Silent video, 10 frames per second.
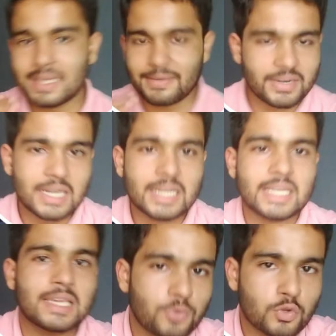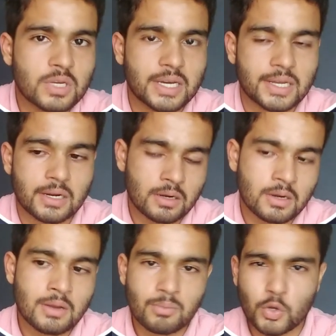definitely give you the error,
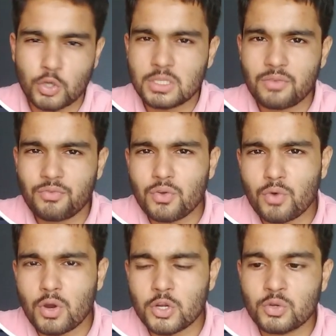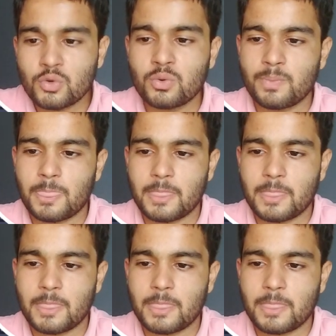because if you want to